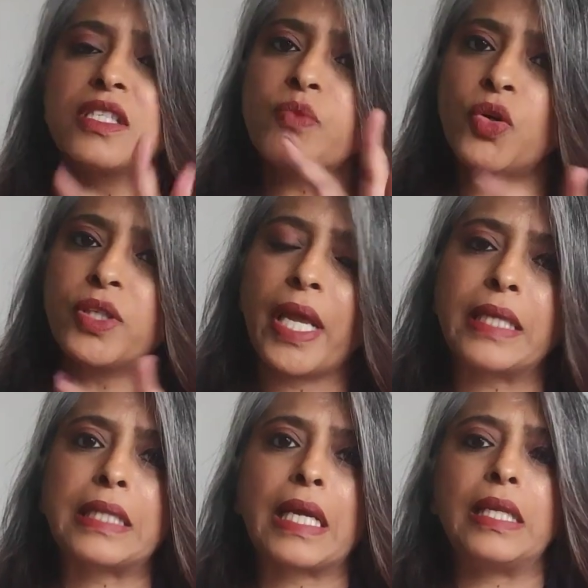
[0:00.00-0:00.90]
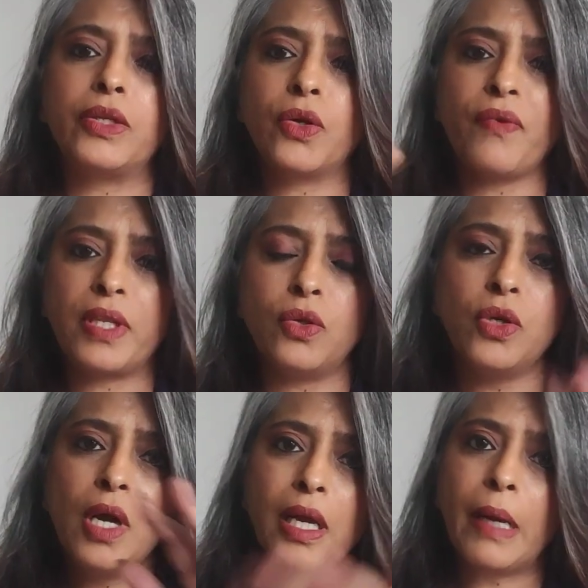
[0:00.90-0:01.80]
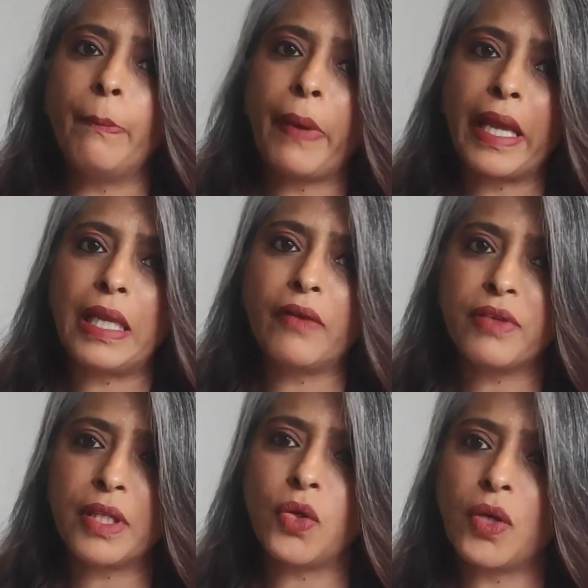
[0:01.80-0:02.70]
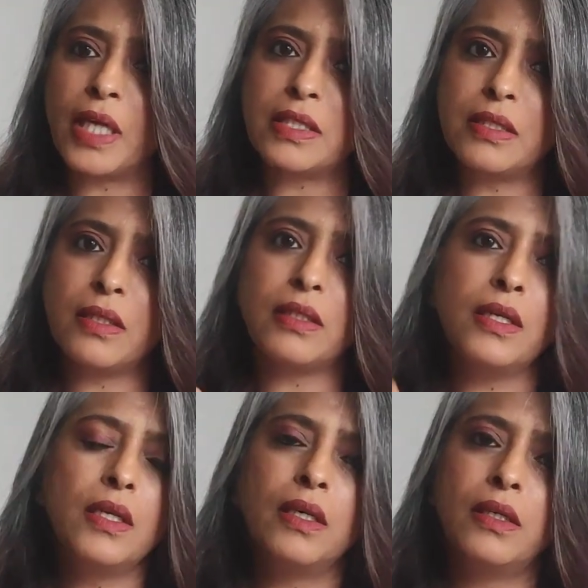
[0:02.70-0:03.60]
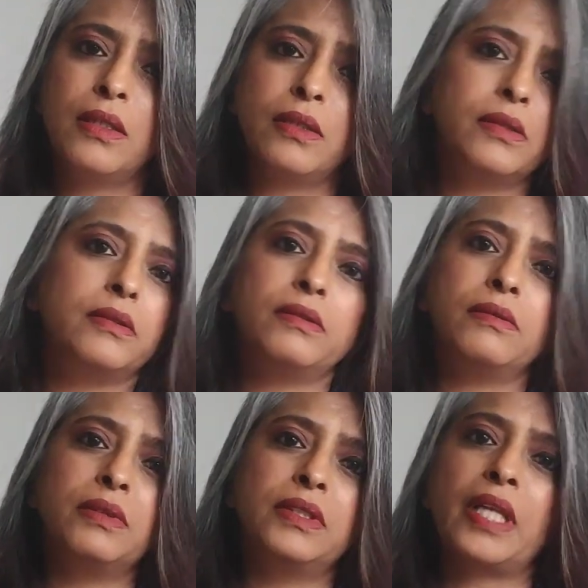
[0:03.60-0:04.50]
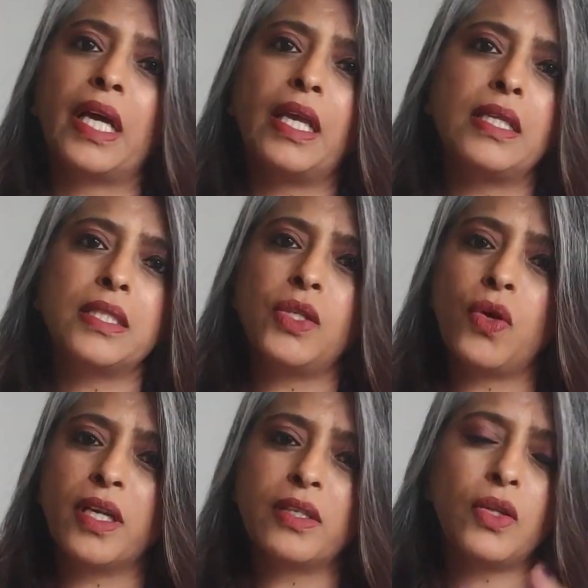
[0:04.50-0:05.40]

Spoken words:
It's more tactile, when you compile everything, you cut the designs and you cut